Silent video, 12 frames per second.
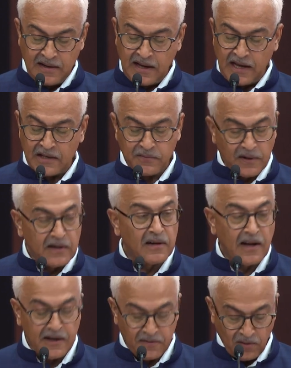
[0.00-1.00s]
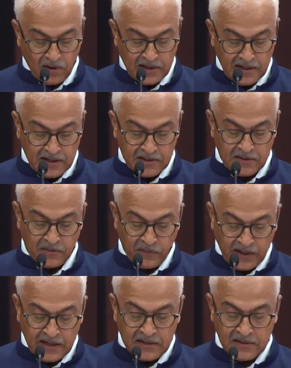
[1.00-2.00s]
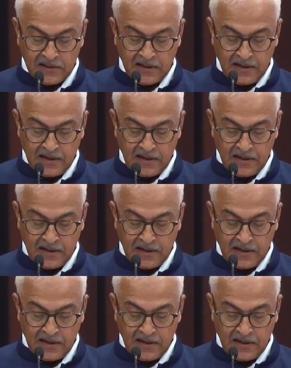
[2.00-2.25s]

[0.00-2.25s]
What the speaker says: as frontline warriors faced